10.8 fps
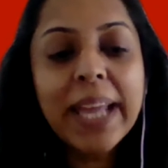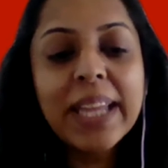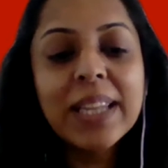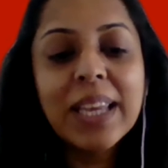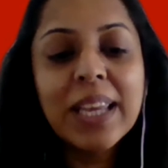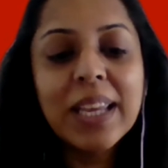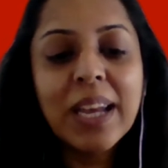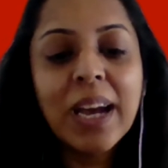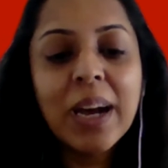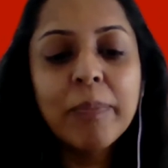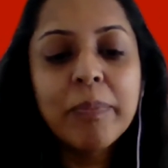the
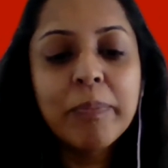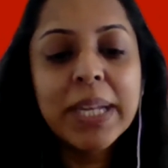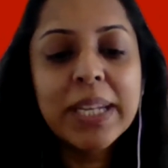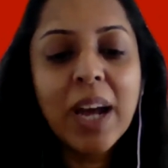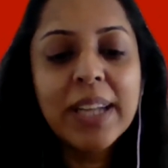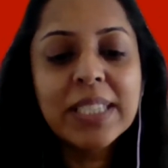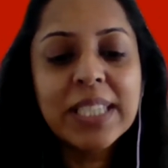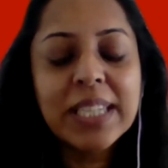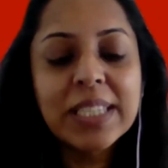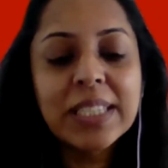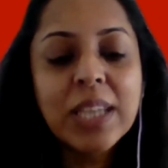
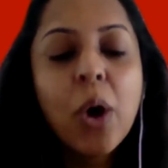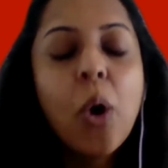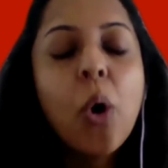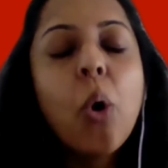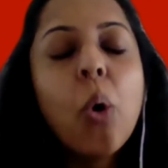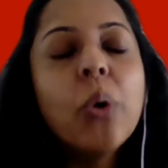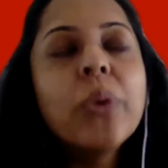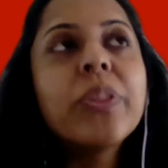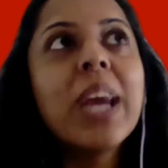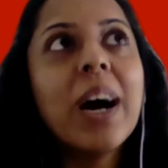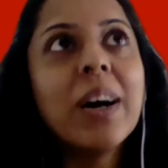mid-90s, all
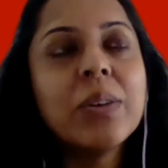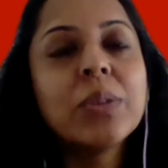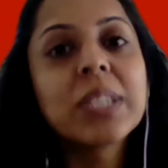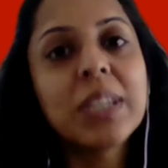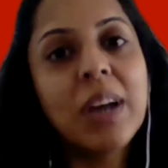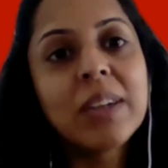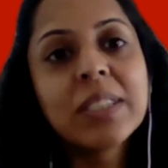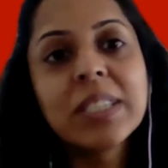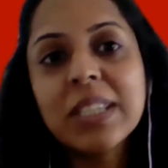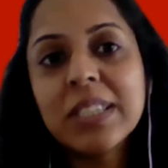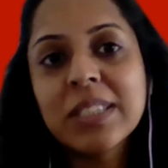the uncles and
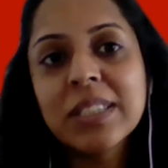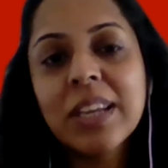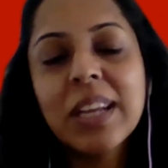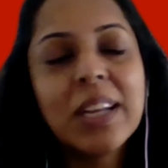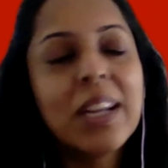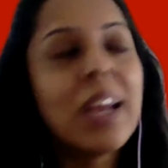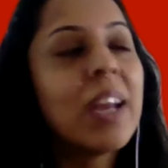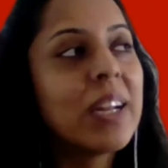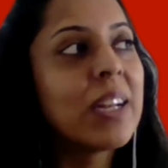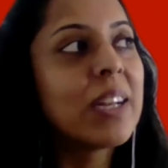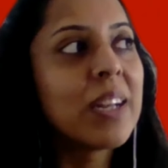aunties in
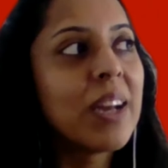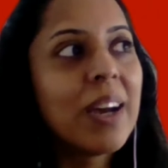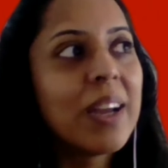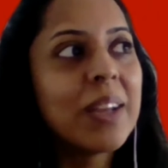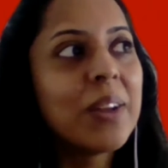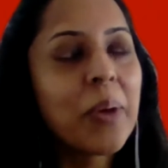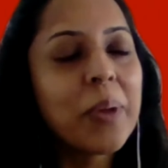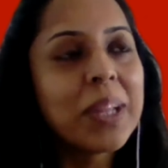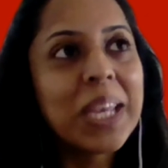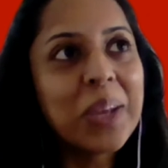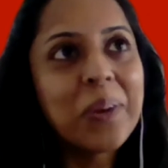
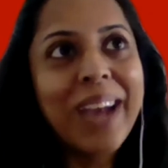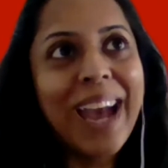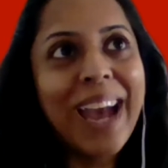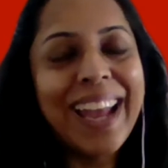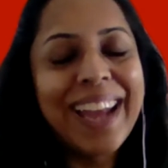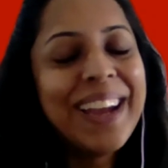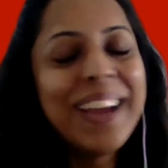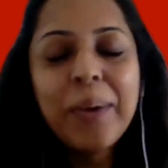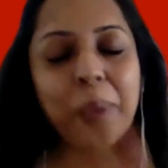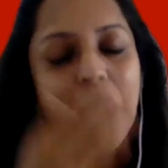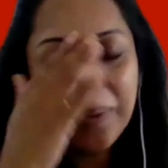the UK
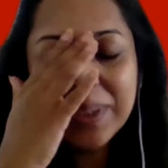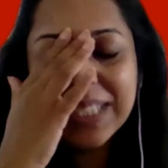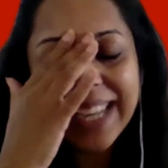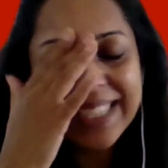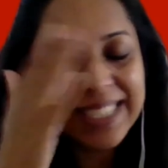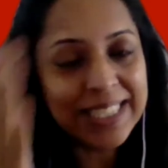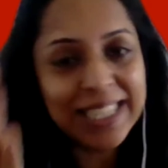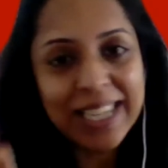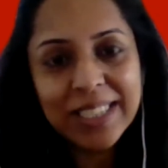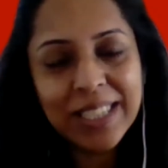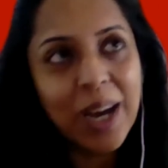were all saying, Saxena
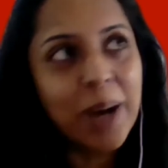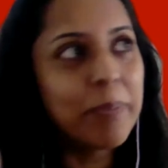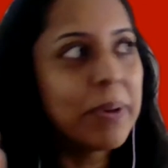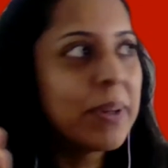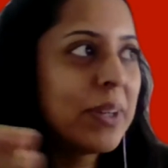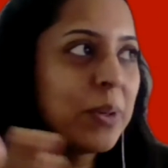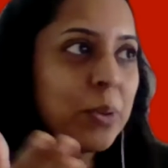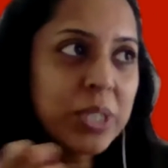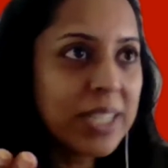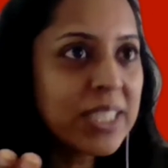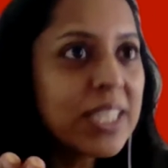Saab,
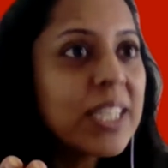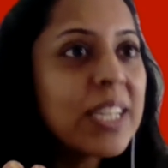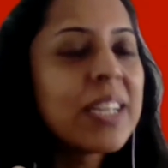Usha ji,